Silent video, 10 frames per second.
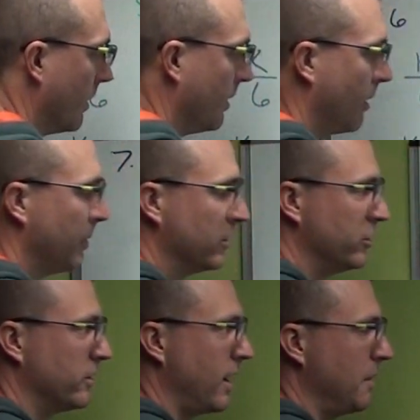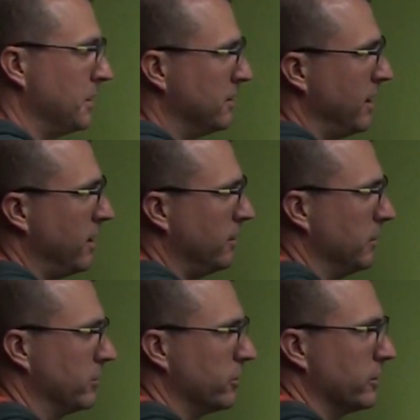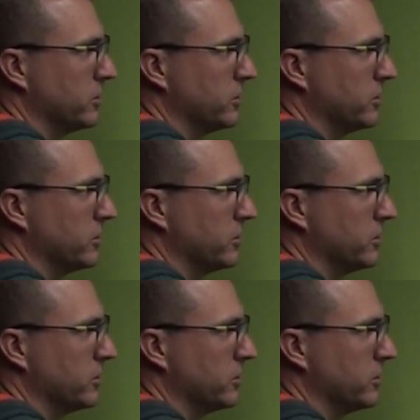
Now make sure you copy it down, make sure the